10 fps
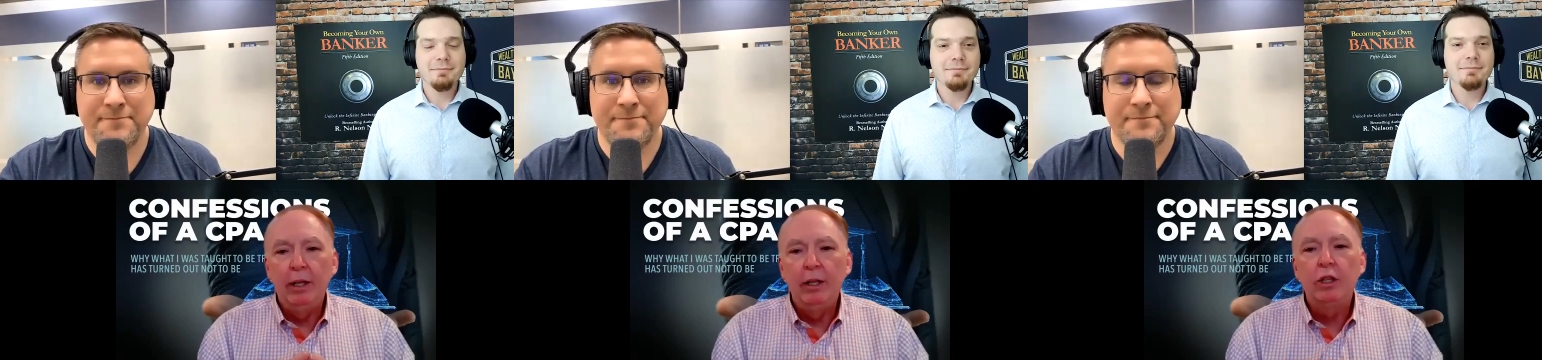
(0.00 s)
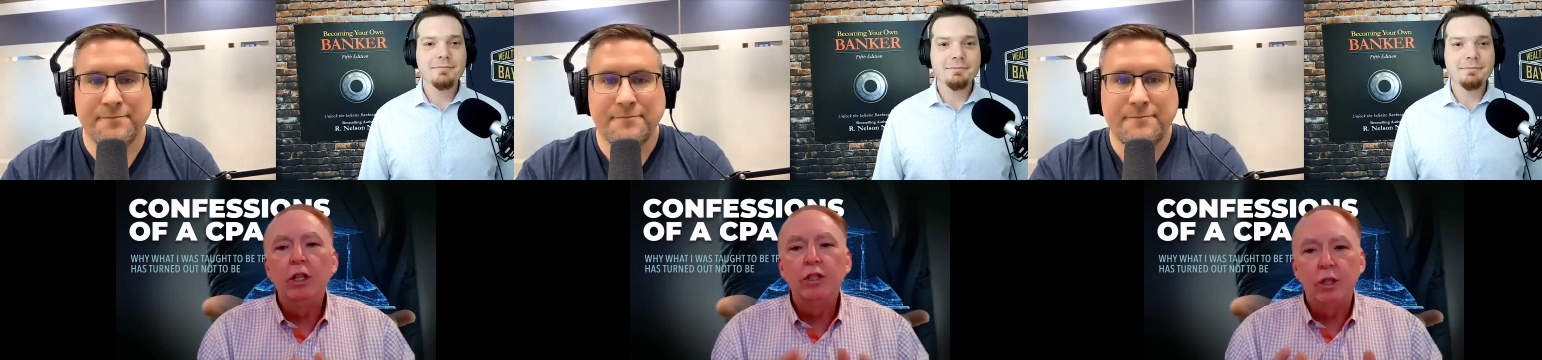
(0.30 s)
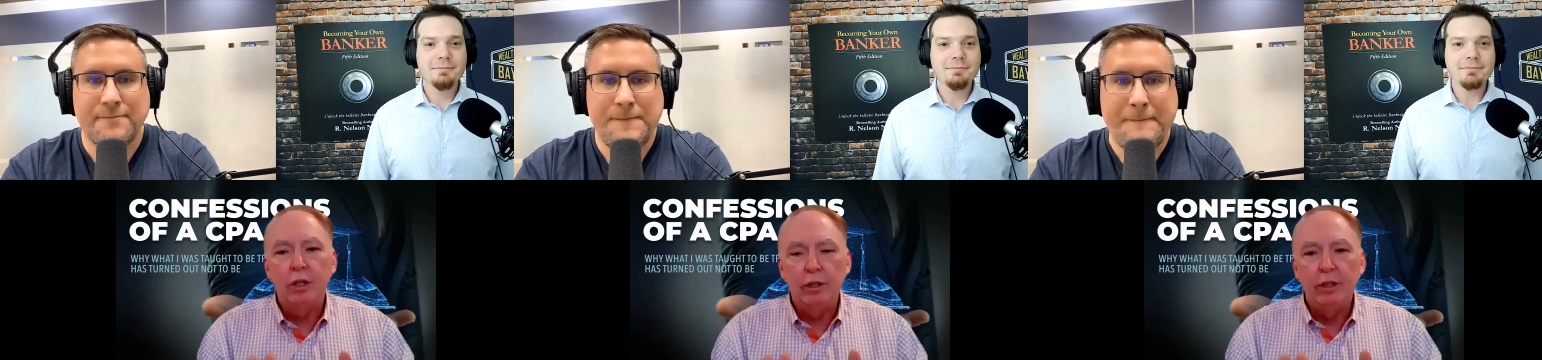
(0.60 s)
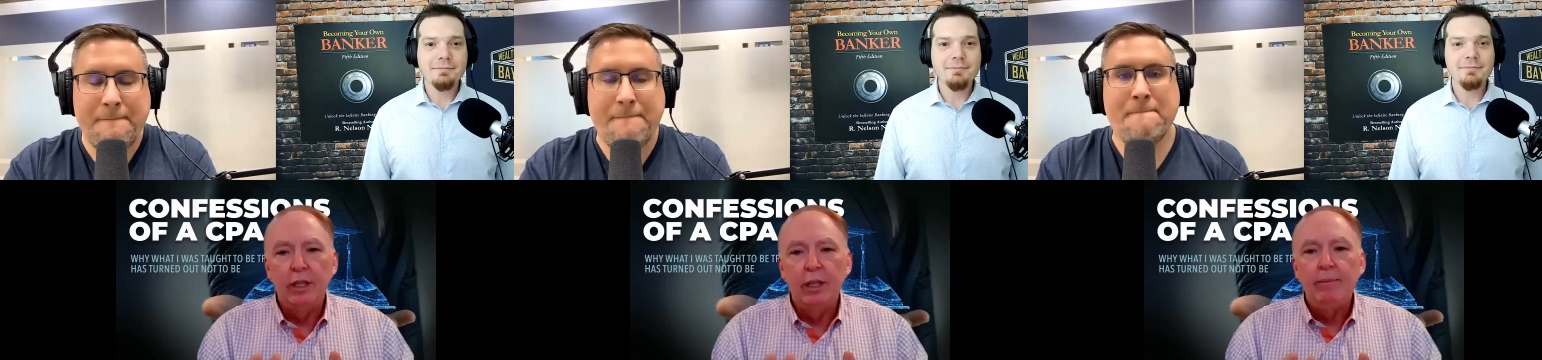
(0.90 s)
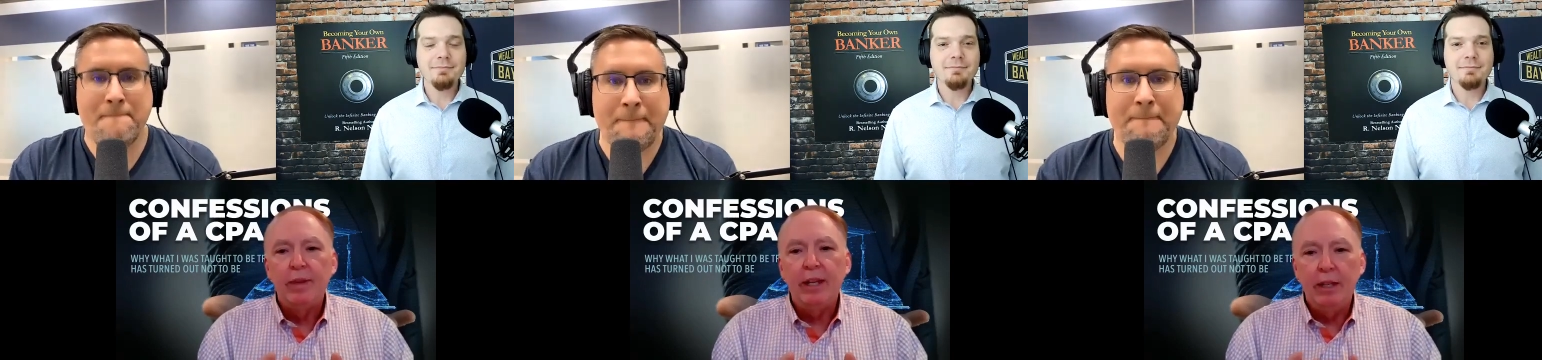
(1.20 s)
Speaker 1: a little concerned
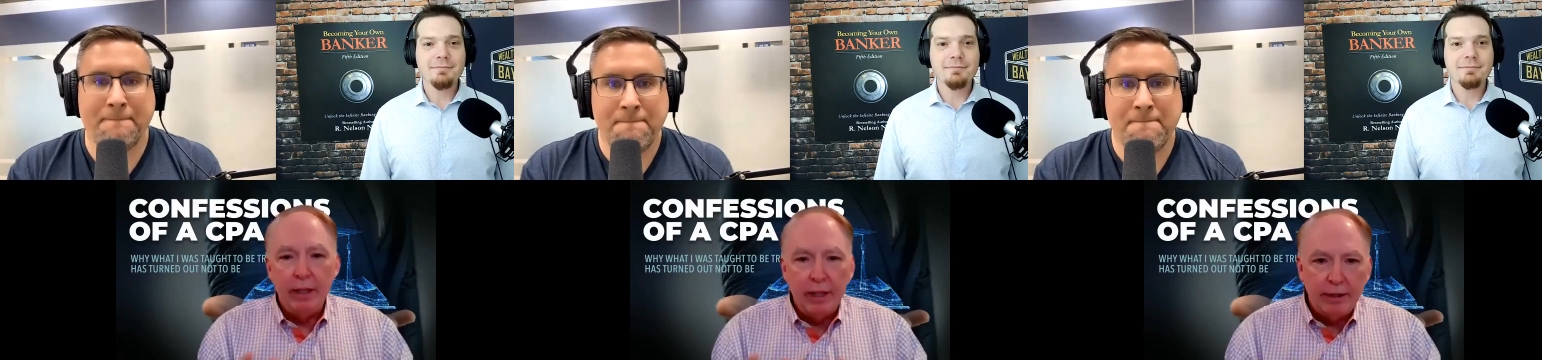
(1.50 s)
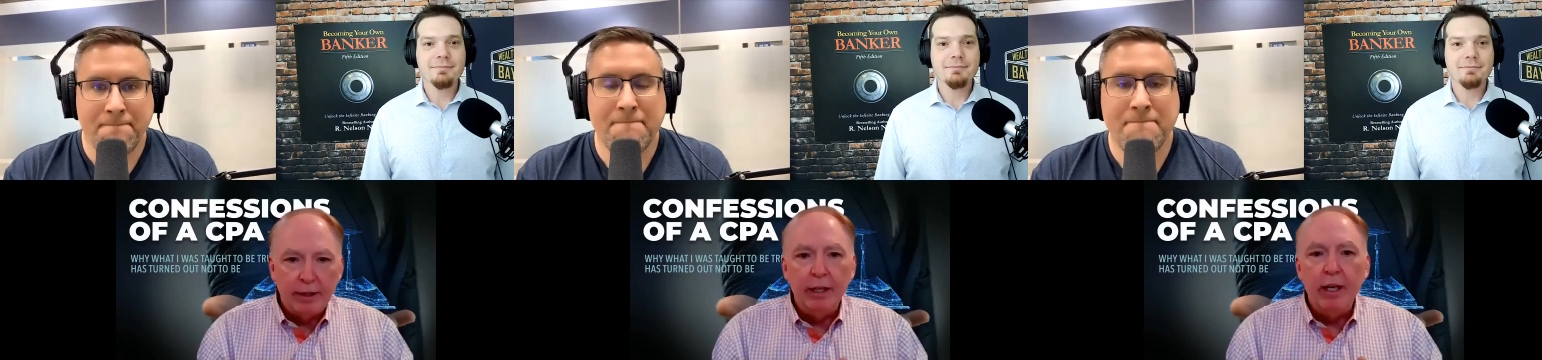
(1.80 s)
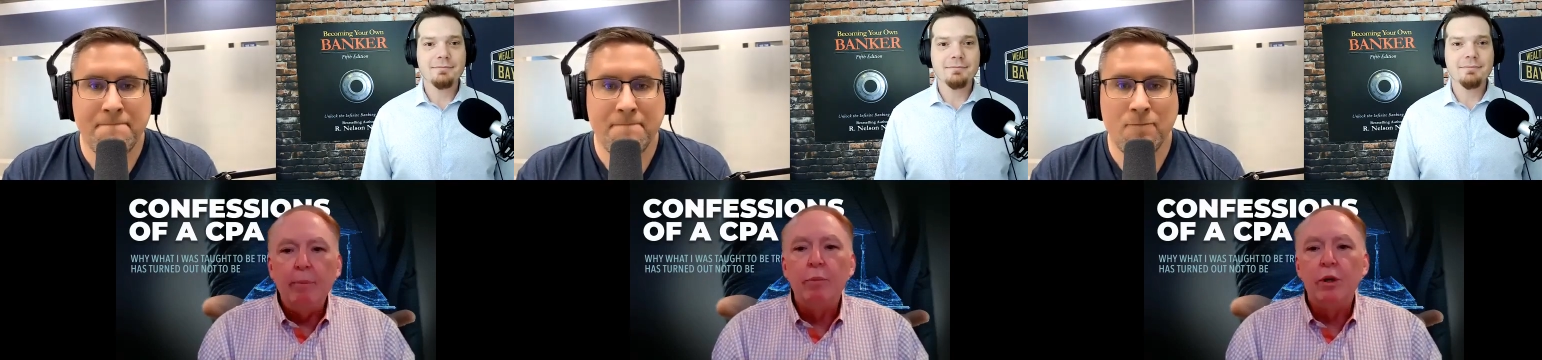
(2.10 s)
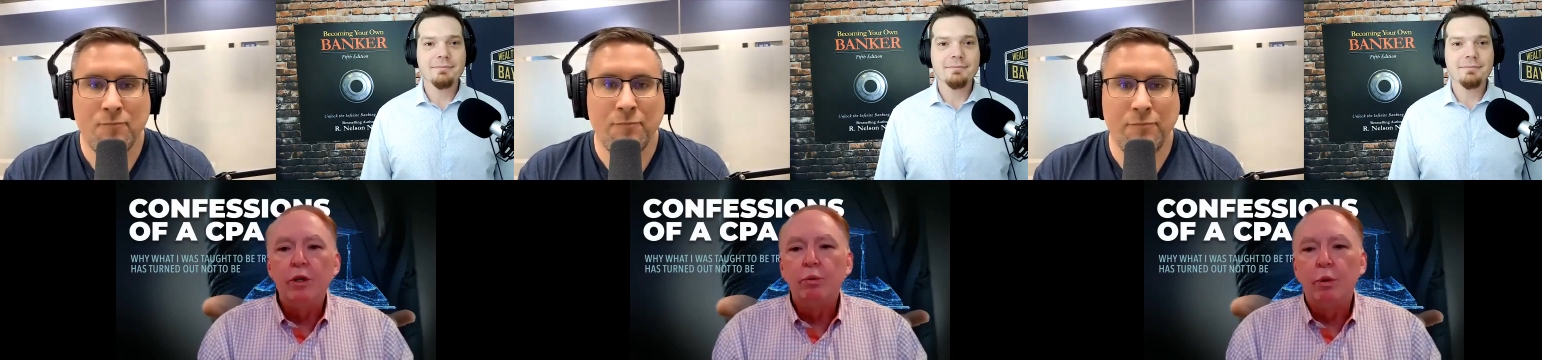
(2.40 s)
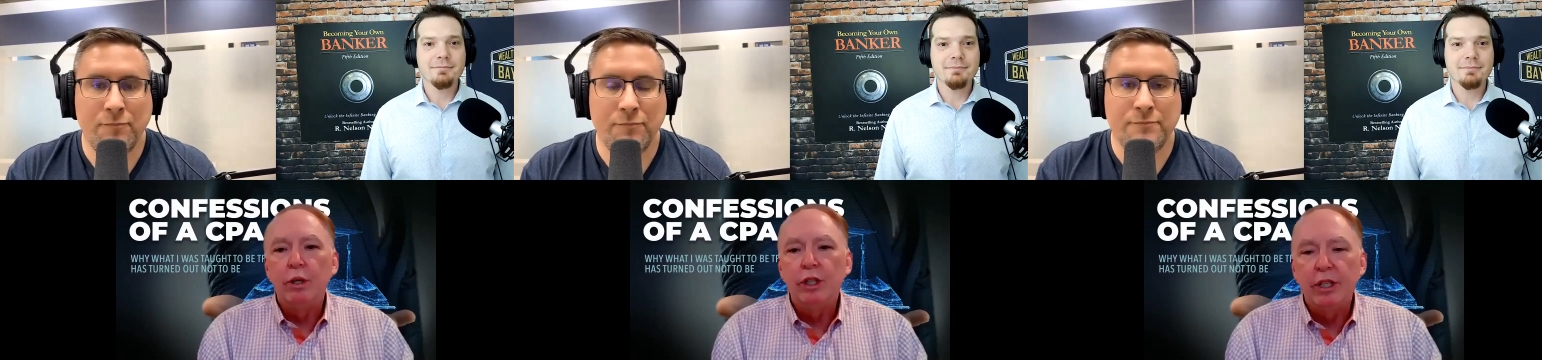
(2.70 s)
that the, the
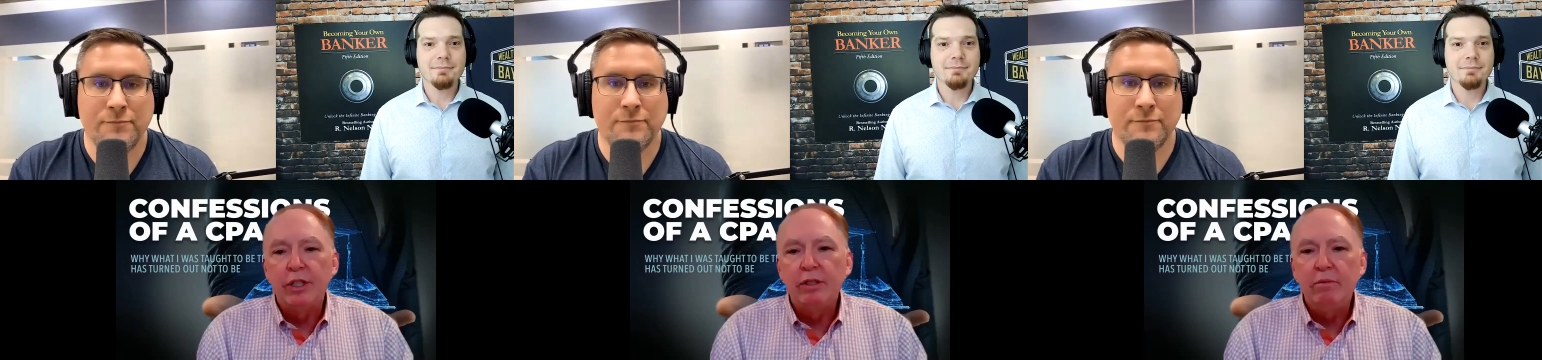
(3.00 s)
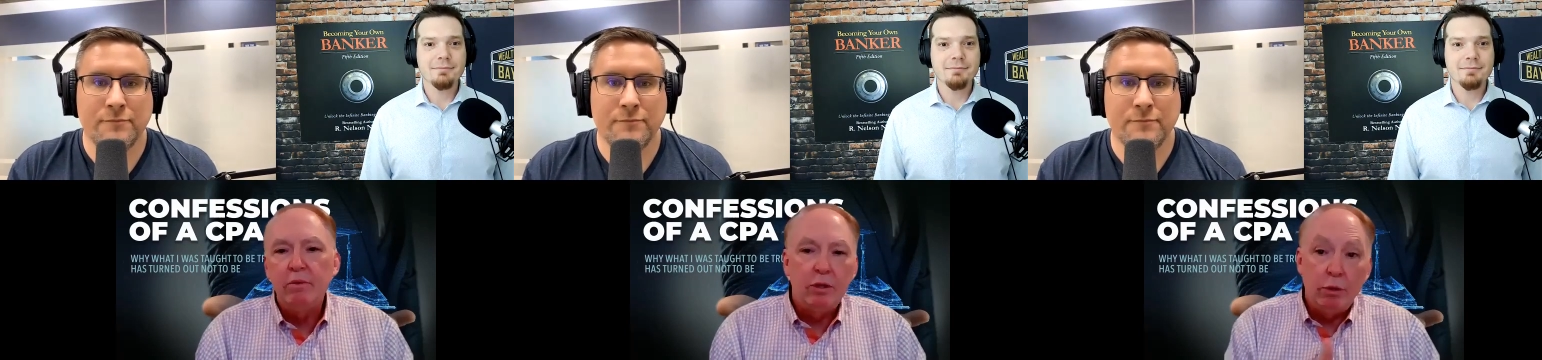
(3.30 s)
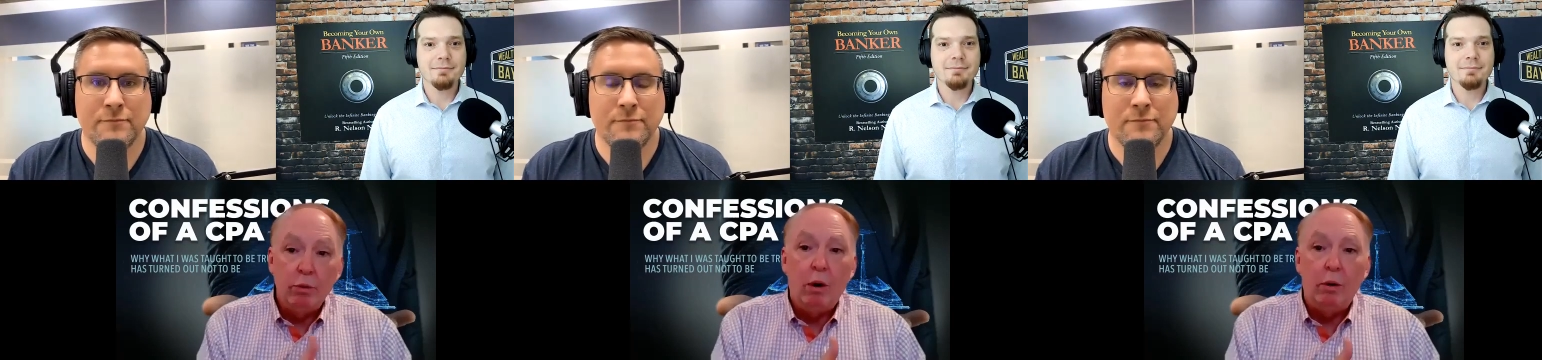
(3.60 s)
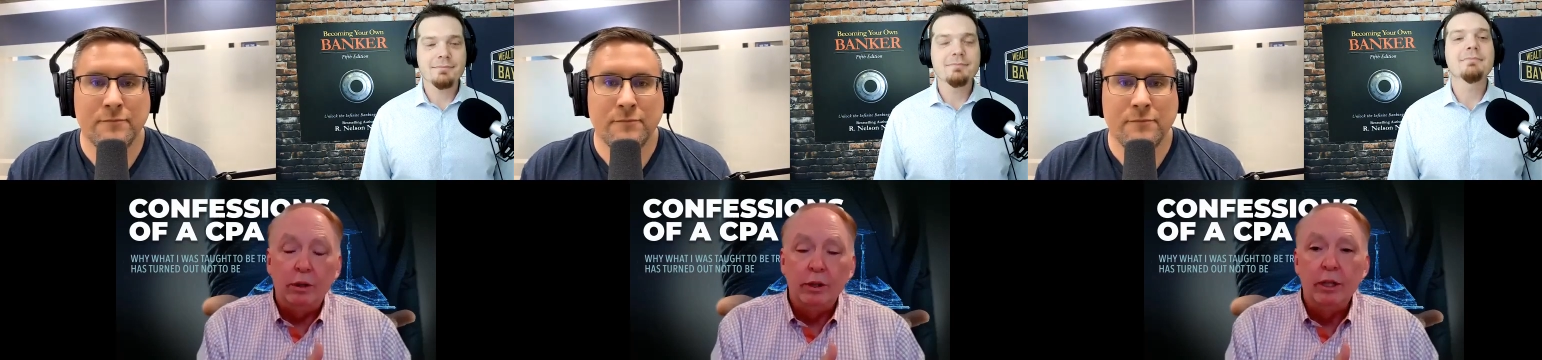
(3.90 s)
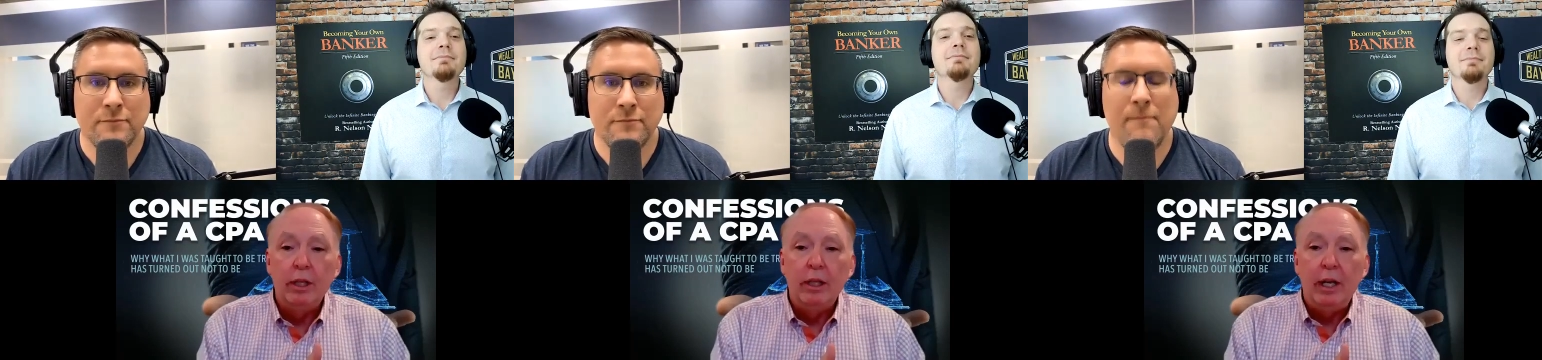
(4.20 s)
numbers were just too
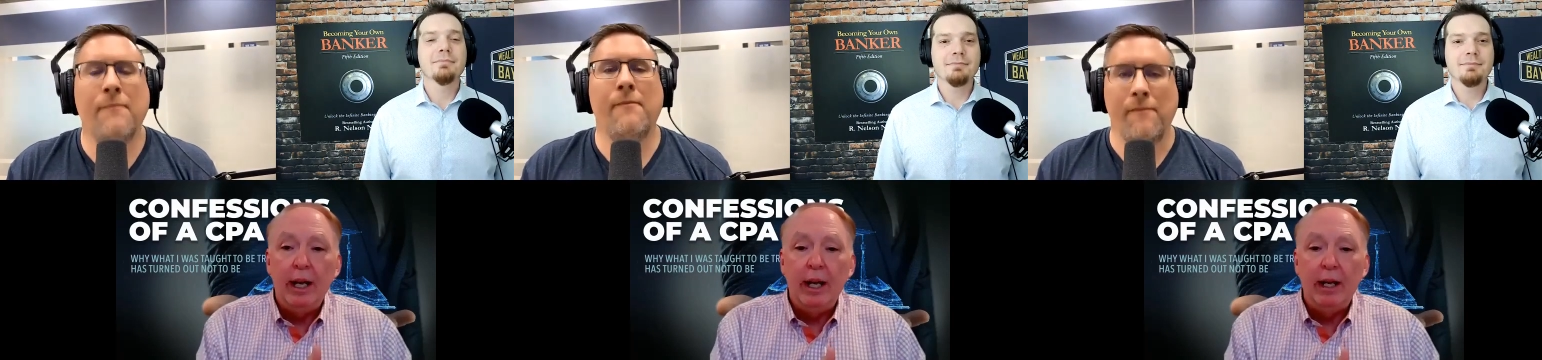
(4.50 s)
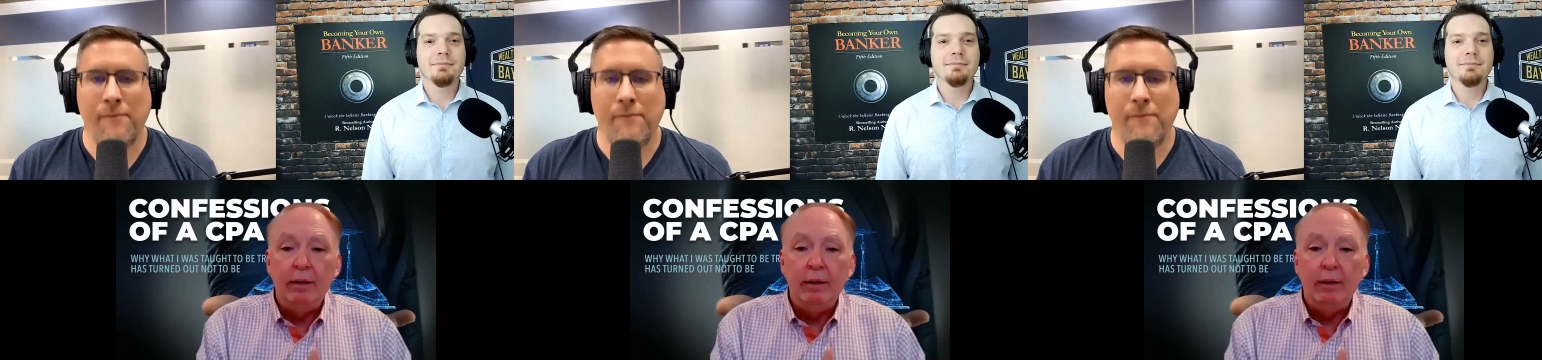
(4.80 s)
old mm.